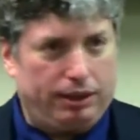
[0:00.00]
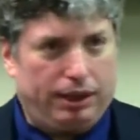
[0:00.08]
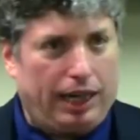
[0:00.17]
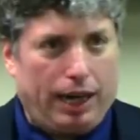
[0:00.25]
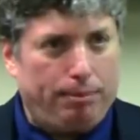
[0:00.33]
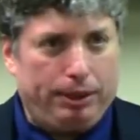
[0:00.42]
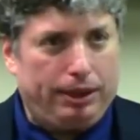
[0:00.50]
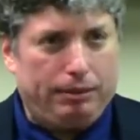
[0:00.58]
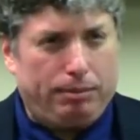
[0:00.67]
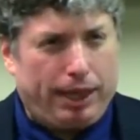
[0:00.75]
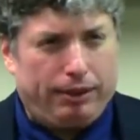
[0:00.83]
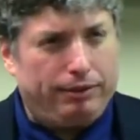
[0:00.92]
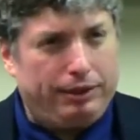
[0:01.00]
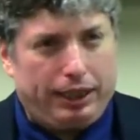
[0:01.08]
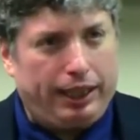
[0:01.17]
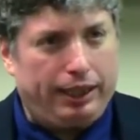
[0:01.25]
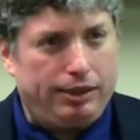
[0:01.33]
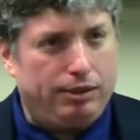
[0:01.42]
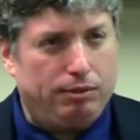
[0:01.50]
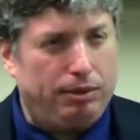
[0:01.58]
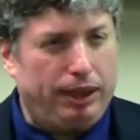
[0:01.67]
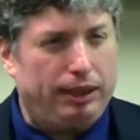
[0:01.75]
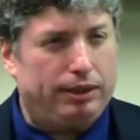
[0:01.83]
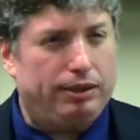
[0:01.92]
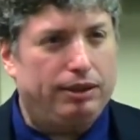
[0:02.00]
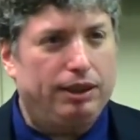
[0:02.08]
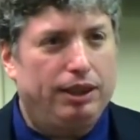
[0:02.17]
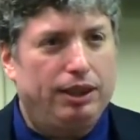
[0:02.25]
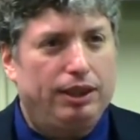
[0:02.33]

could happen in a matter of days and weeks,